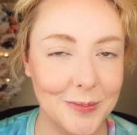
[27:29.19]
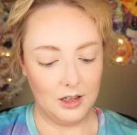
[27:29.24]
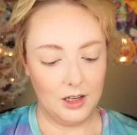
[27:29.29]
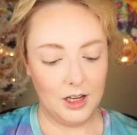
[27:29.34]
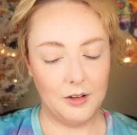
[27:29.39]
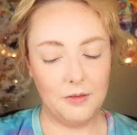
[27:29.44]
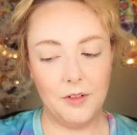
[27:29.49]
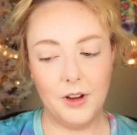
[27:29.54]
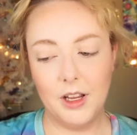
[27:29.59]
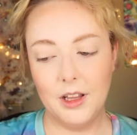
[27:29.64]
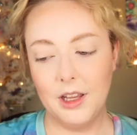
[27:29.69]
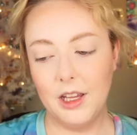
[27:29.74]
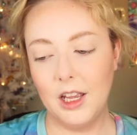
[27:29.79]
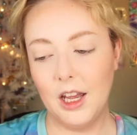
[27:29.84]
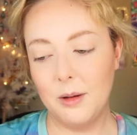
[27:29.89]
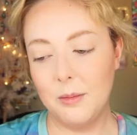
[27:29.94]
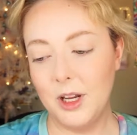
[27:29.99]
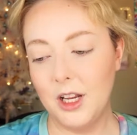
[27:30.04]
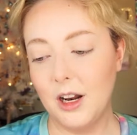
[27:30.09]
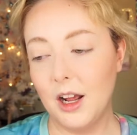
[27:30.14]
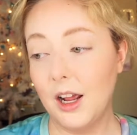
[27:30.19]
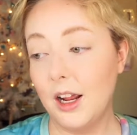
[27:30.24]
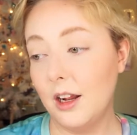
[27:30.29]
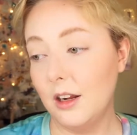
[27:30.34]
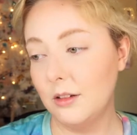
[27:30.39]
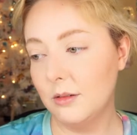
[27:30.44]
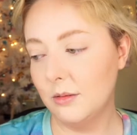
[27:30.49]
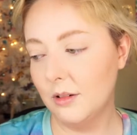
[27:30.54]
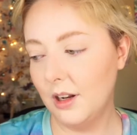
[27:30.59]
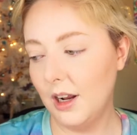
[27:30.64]
And finally, I mean,
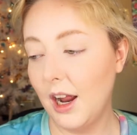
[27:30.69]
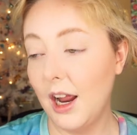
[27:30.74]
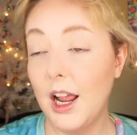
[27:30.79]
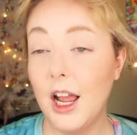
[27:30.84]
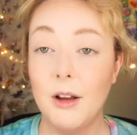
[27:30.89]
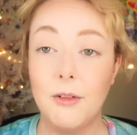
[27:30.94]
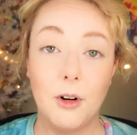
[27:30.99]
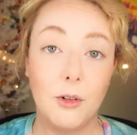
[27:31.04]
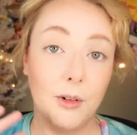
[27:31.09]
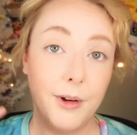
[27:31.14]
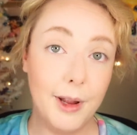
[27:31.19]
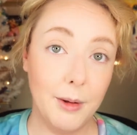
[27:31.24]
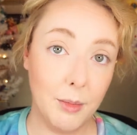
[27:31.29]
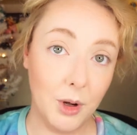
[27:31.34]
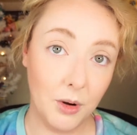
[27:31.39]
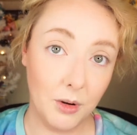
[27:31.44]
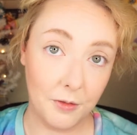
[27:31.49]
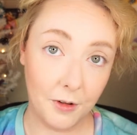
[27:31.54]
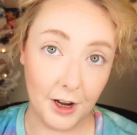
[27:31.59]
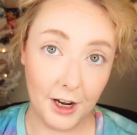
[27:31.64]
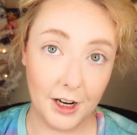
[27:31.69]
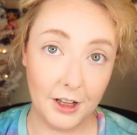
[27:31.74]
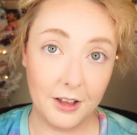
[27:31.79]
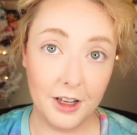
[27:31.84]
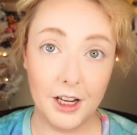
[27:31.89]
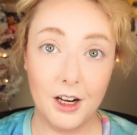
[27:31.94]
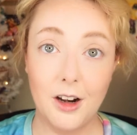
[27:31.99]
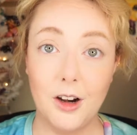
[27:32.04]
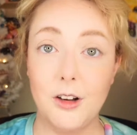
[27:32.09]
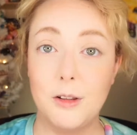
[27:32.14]
I have a rainbow of
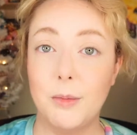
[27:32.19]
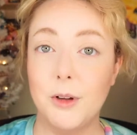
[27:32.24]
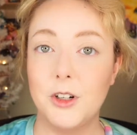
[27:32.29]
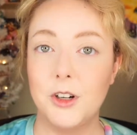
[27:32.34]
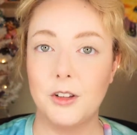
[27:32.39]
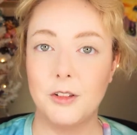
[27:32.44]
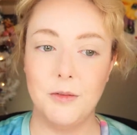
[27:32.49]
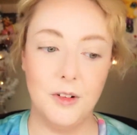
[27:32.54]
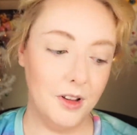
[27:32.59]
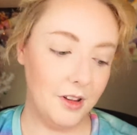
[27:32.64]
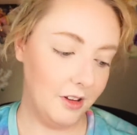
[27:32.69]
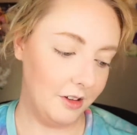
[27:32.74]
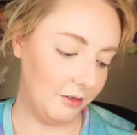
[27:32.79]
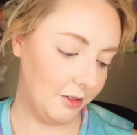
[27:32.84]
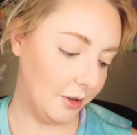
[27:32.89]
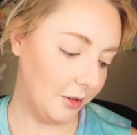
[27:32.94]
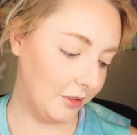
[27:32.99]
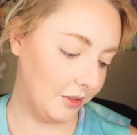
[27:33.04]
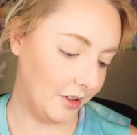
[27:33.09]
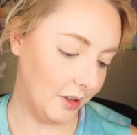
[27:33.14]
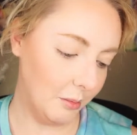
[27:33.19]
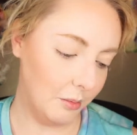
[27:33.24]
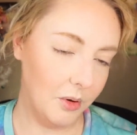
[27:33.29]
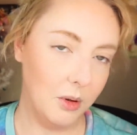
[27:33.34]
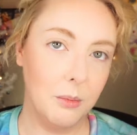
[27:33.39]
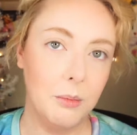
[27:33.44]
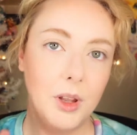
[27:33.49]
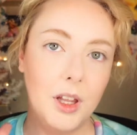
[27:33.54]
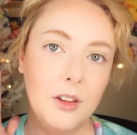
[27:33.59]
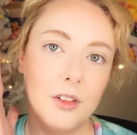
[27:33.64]
highlighters, but just for this real simple
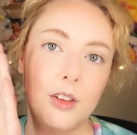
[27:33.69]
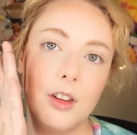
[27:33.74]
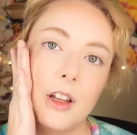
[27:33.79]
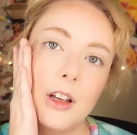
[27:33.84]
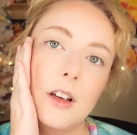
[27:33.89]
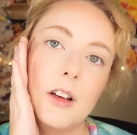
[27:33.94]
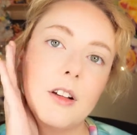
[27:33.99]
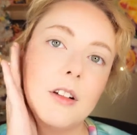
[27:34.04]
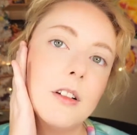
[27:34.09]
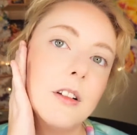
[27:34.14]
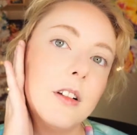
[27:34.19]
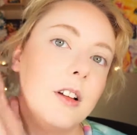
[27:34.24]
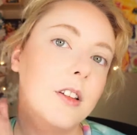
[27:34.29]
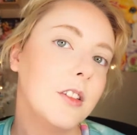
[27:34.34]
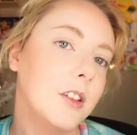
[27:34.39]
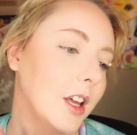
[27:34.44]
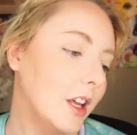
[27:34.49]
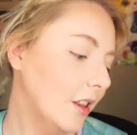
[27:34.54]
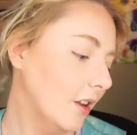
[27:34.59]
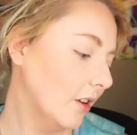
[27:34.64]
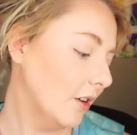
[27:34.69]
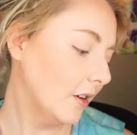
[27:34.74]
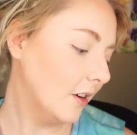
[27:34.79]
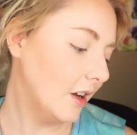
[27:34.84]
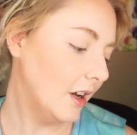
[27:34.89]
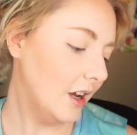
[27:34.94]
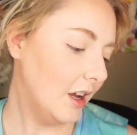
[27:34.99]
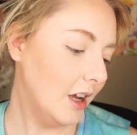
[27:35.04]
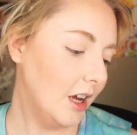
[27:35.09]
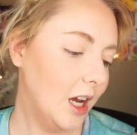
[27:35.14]
basic skin look,
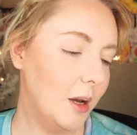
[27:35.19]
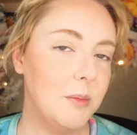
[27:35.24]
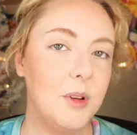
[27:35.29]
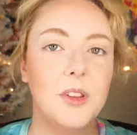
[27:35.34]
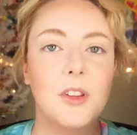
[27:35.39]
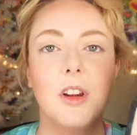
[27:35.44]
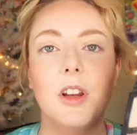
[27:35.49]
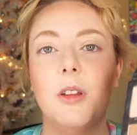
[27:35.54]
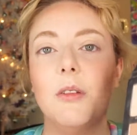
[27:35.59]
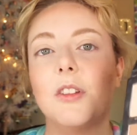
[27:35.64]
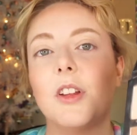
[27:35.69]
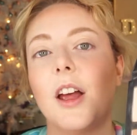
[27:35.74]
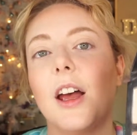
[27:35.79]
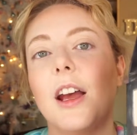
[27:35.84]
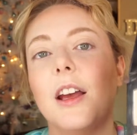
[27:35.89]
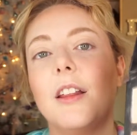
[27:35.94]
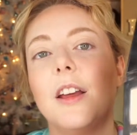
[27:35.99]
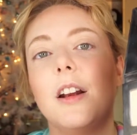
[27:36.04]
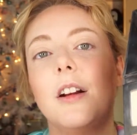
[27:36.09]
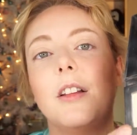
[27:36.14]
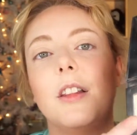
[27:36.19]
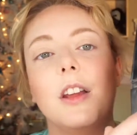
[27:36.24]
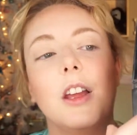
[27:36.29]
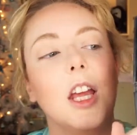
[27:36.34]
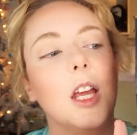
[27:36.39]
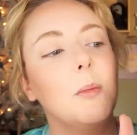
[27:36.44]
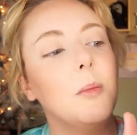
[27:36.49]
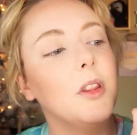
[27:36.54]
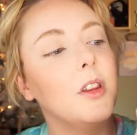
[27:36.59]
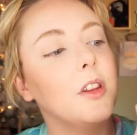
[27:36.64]
I'm just going to use the highlighter that
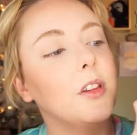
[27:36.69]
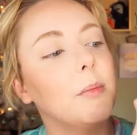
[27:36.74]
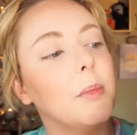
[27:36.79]
came in this